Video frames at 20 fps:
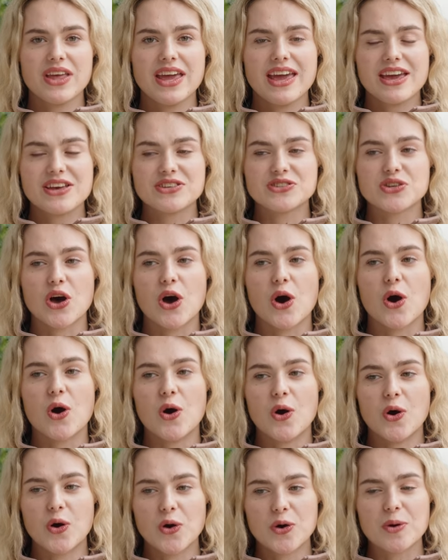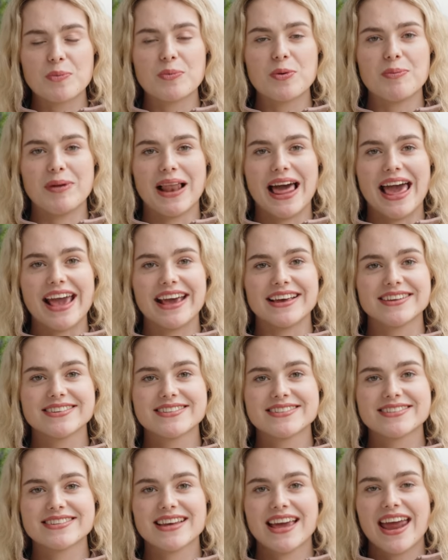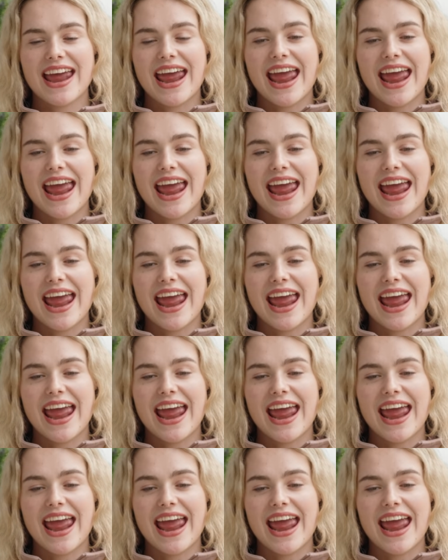It is a horrible place,